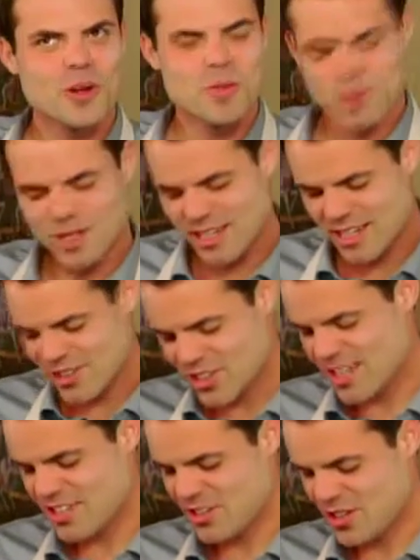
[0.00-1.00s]
a Complete
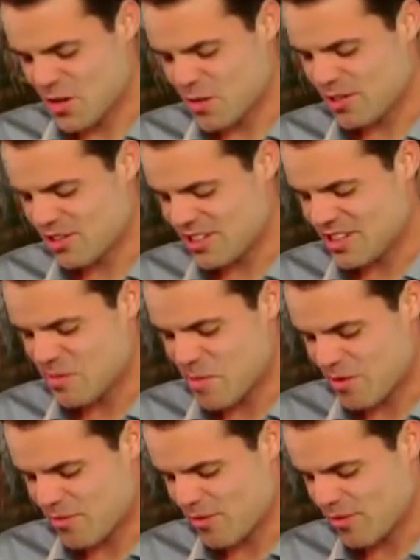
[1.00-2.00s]
Education Coalition. It's a
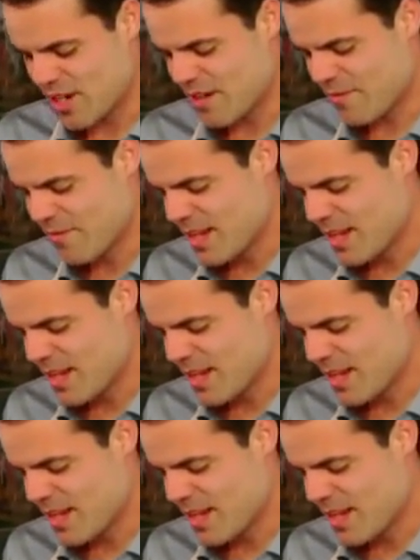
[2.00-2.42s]
mouthful, right?